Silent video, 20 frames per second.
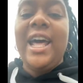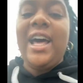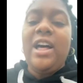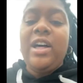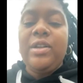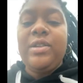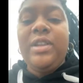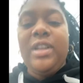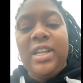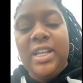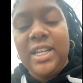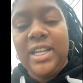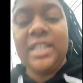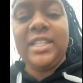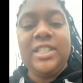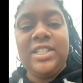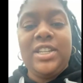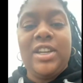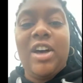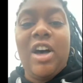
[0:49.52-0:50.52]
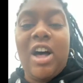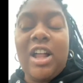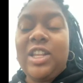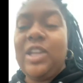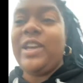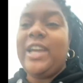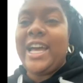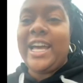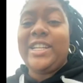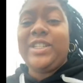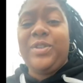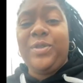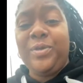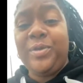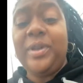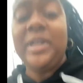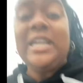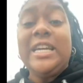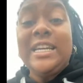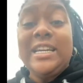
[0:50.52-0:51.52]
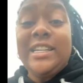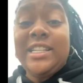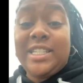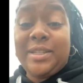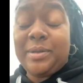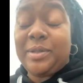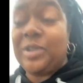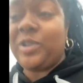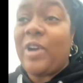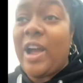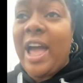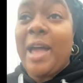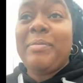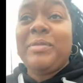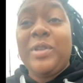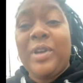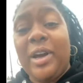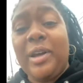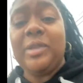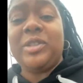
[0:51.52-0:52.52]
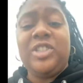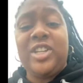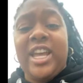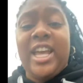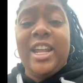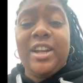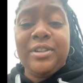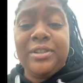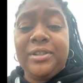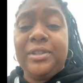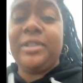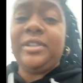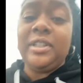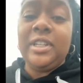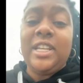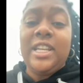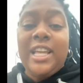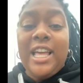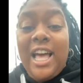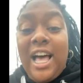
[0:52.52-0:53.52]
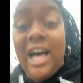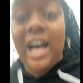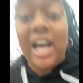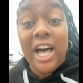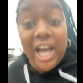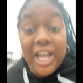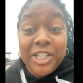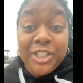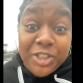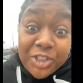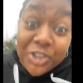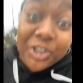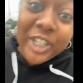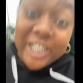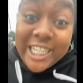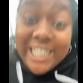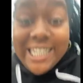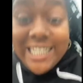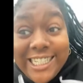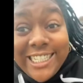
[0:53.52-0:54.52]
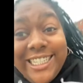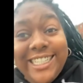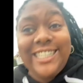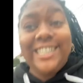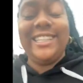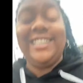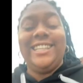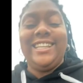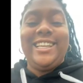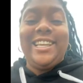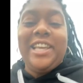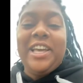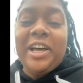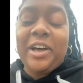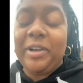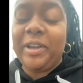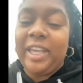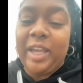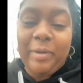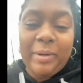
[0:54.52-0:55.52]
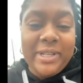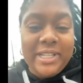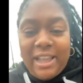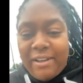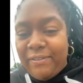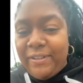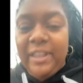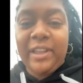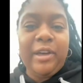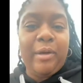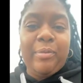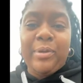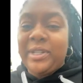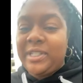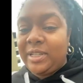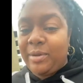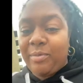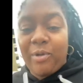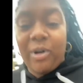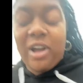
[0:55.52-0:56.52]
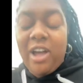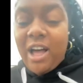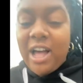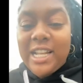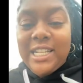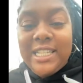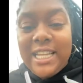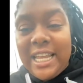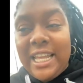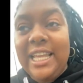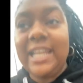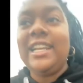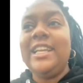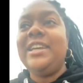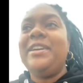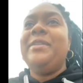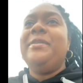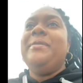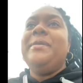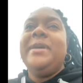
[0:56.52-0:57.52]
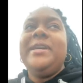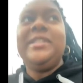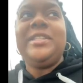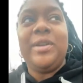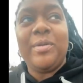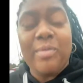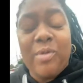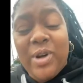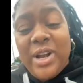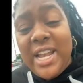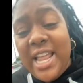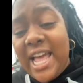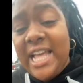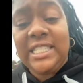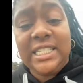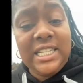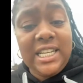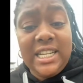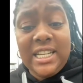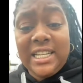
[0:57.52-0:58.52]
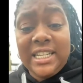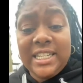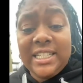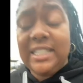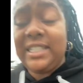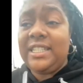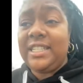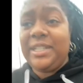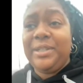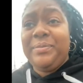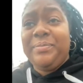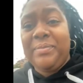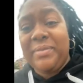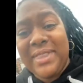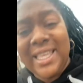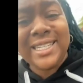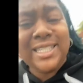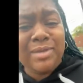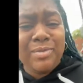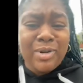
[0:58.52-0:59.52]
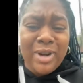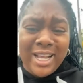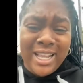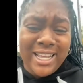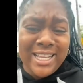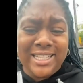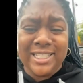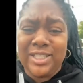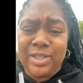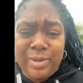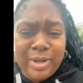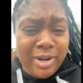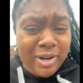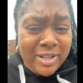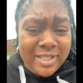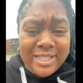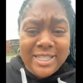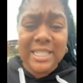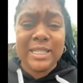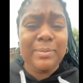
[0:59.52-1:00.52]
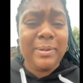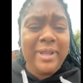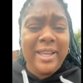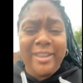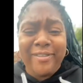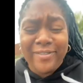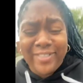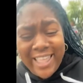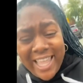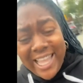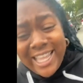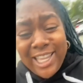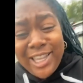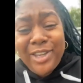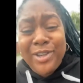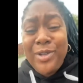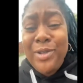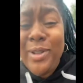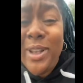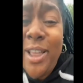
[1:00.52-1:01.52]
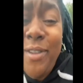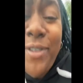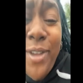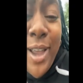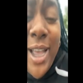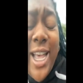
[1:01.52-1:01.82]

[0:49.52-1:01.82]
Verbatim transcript: out to all you guys who subscribe to our channel. 100! Okay, we definitely gonna put some more content, some more nastiness, some more us, Three Girls and a spliff. Thank you, love you